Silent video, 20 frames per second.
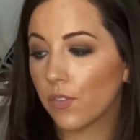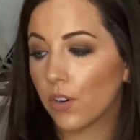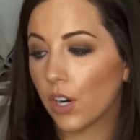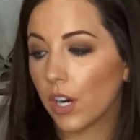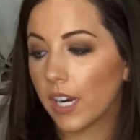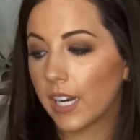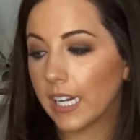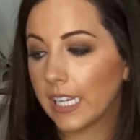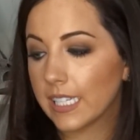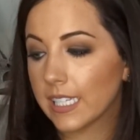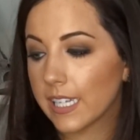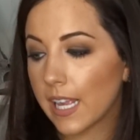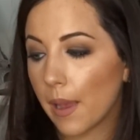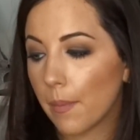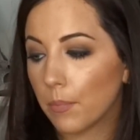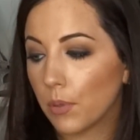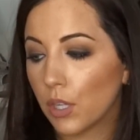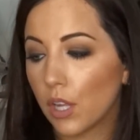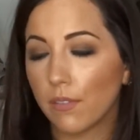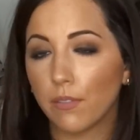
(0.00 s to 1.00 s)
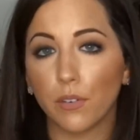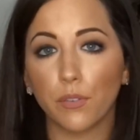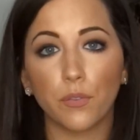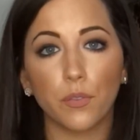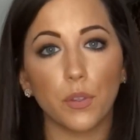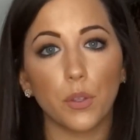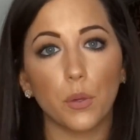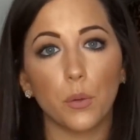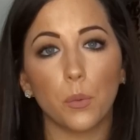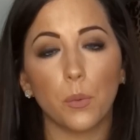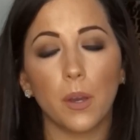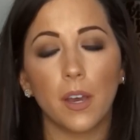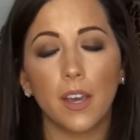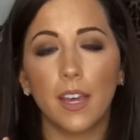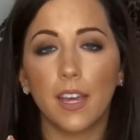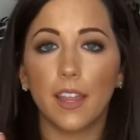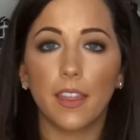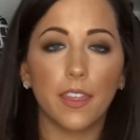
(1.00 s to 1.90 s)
for an example of a few